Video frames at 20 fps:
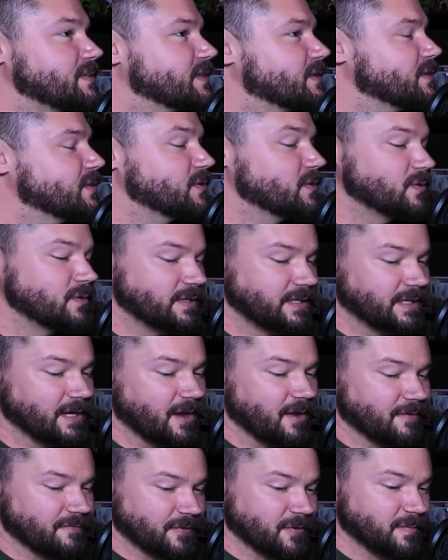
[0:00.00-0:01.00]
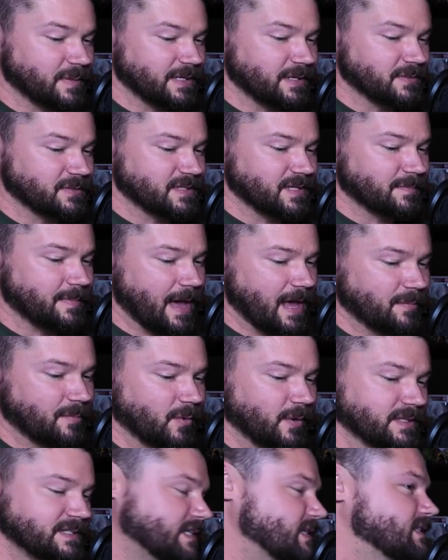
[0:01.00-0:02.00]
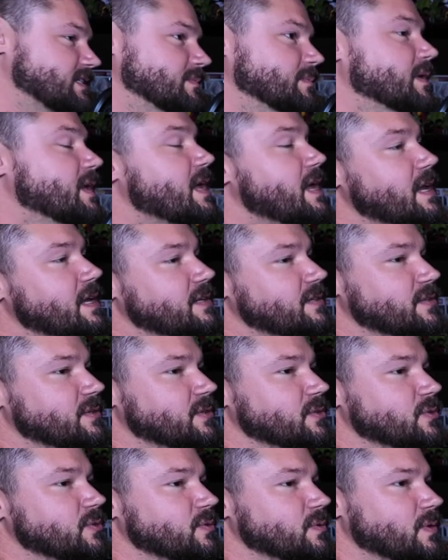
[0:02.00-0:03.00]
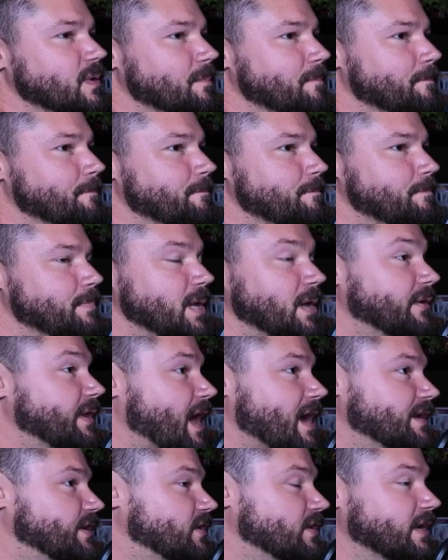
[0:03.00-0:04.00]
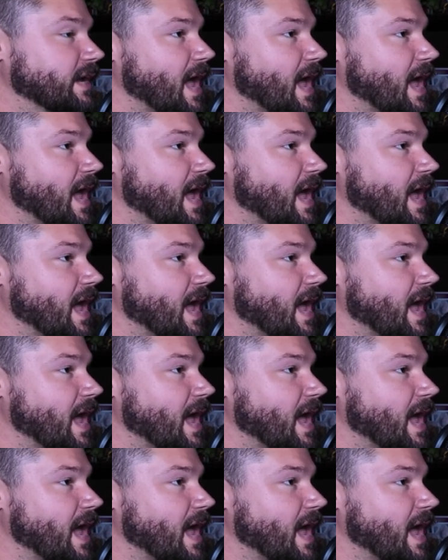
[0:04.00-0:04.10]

if you've been using the battle point system to build out your